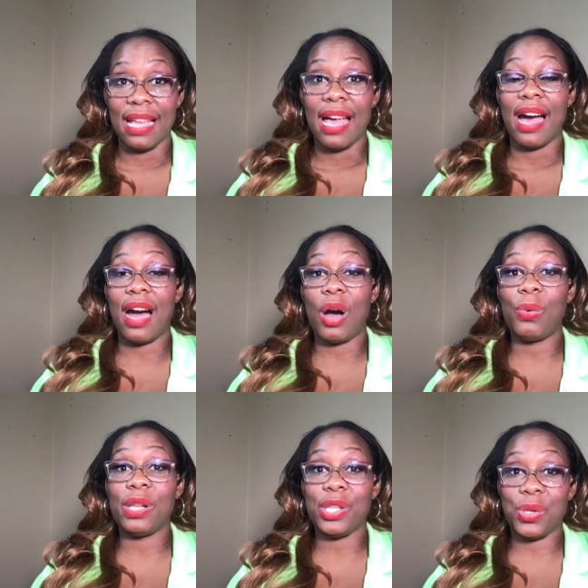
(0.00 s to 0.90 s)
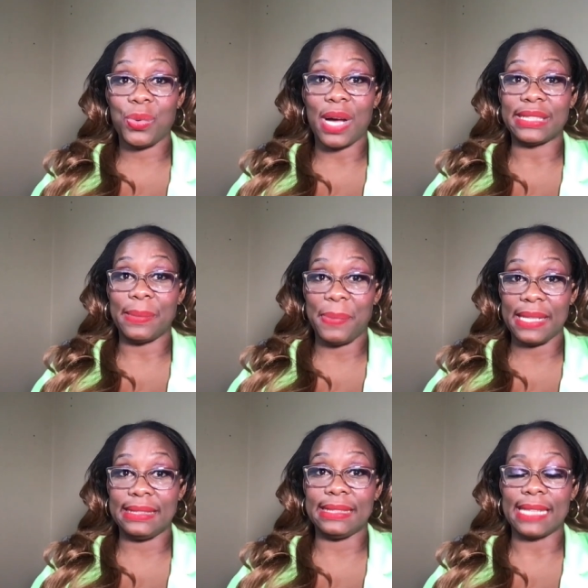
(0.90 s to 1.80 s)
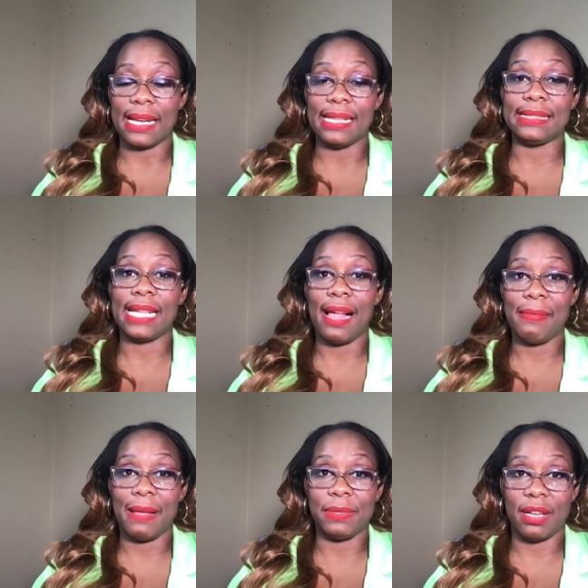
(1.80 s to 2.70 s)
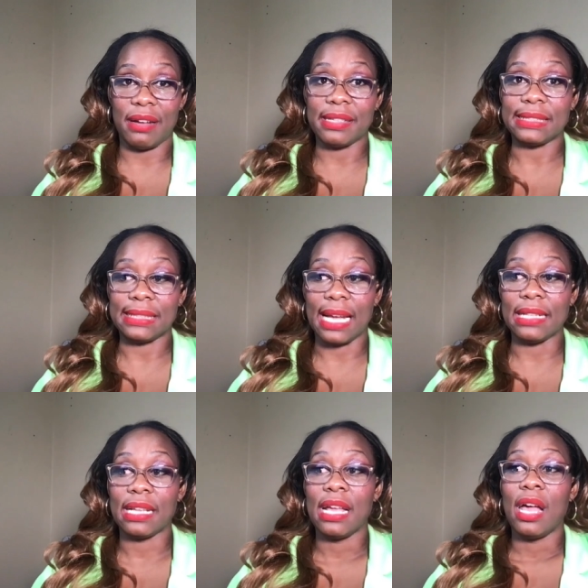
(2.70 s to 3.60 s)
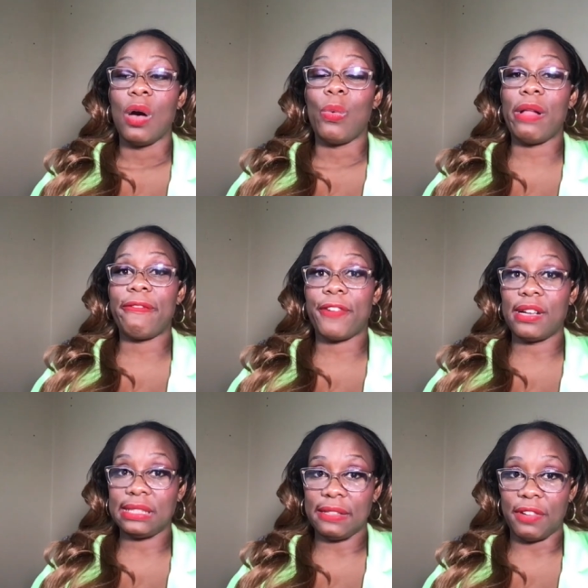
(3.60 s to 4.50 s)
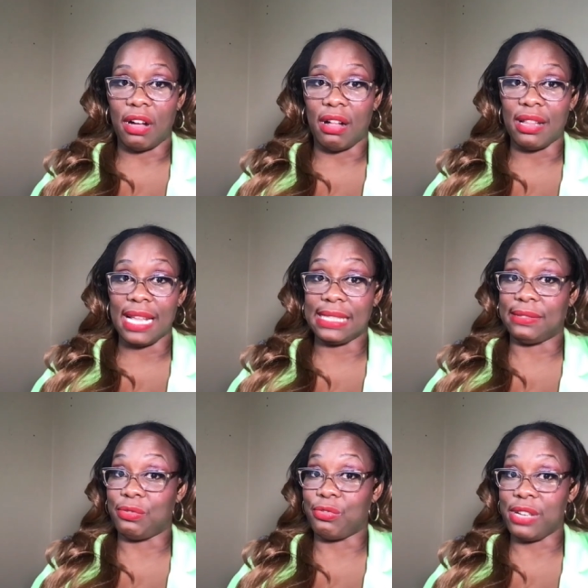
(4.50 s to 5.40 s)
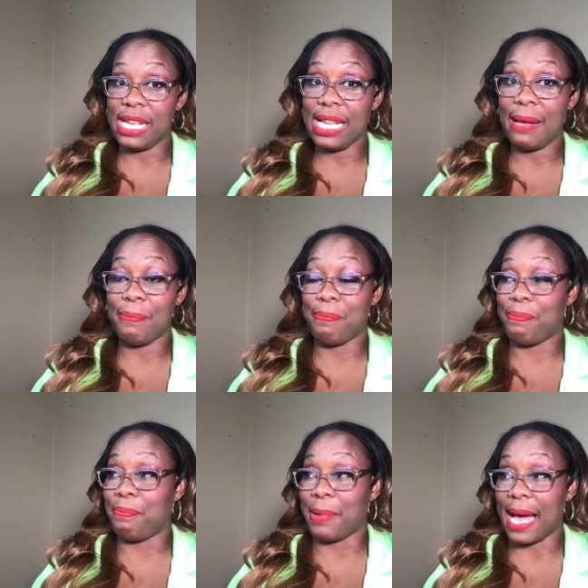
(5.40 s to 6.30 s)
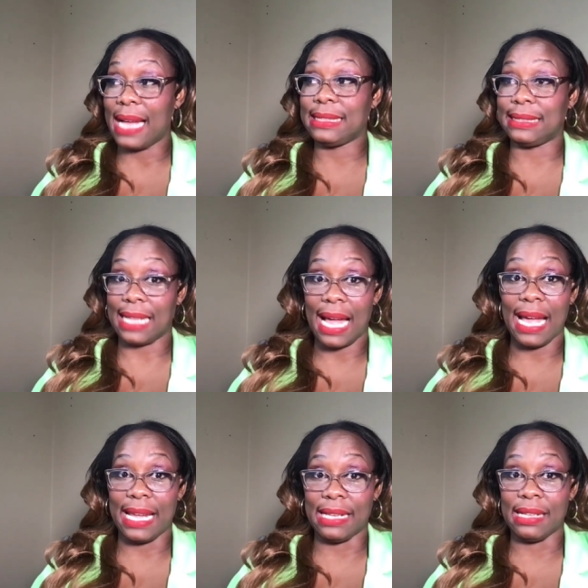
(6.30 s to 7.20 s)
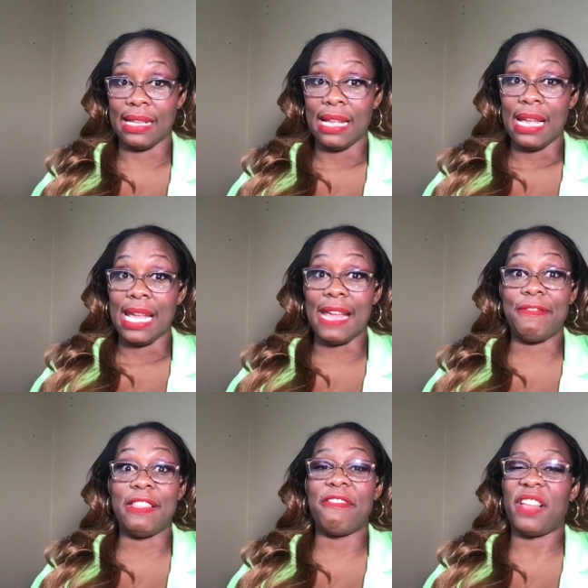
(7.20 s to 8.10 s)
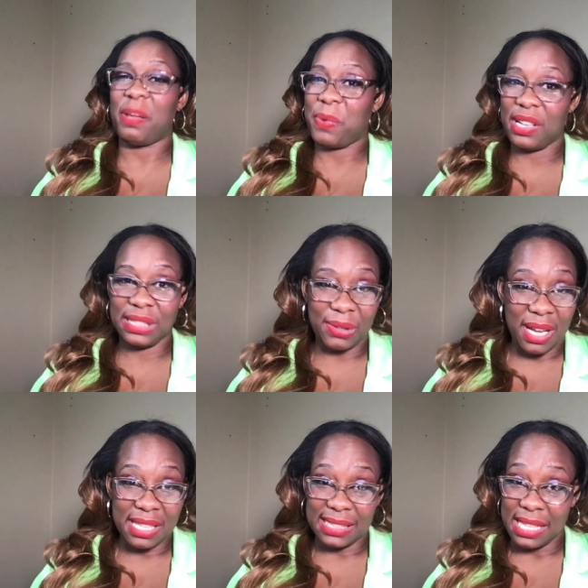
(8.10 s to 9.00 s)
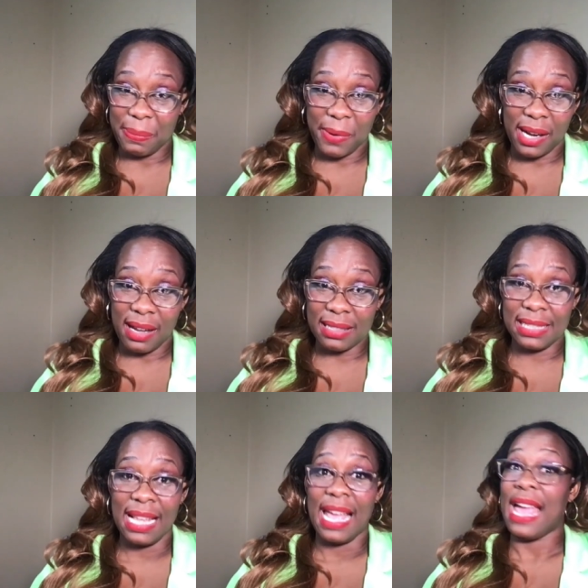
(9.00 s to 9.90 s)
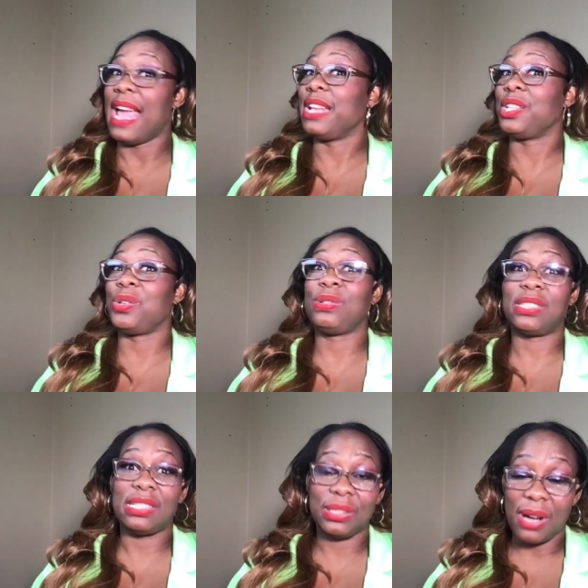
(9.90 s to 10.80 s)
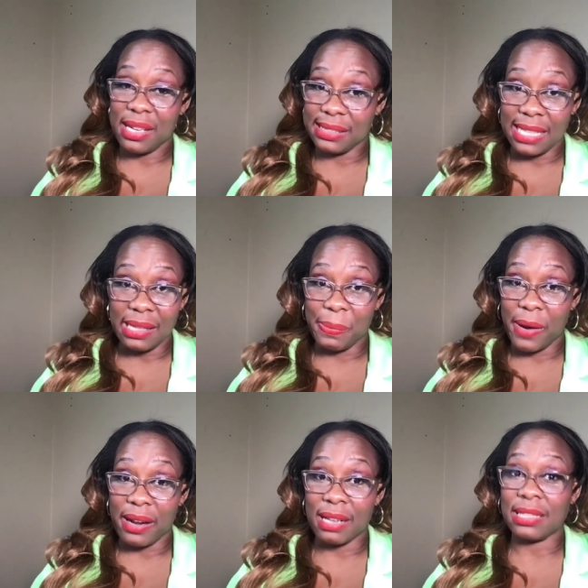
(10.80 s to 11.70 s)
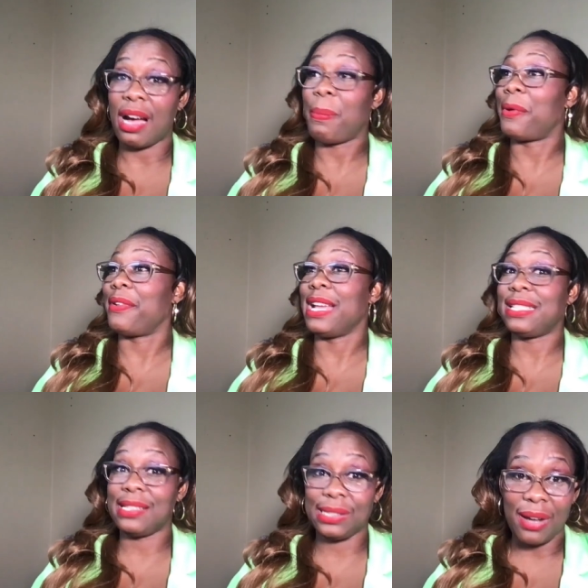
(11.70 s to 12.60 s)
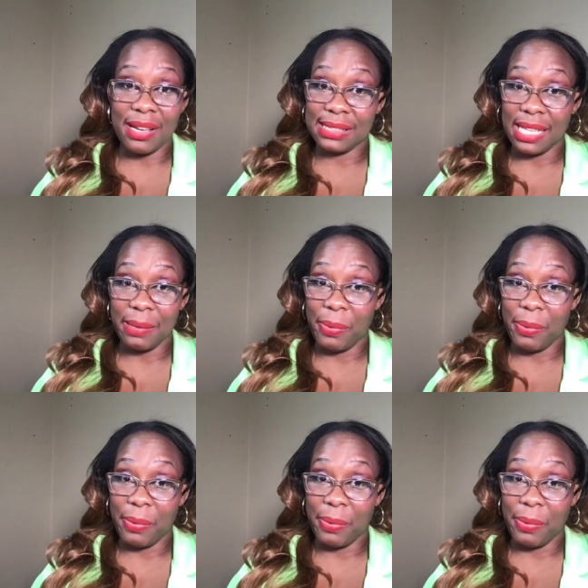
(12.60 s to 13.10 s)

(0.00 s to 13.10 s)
How will you as a business analyst help them to understand? Well, first of all, it's really a bad sign if developers don't understand the product, and users don't understand the product, operators don't understand the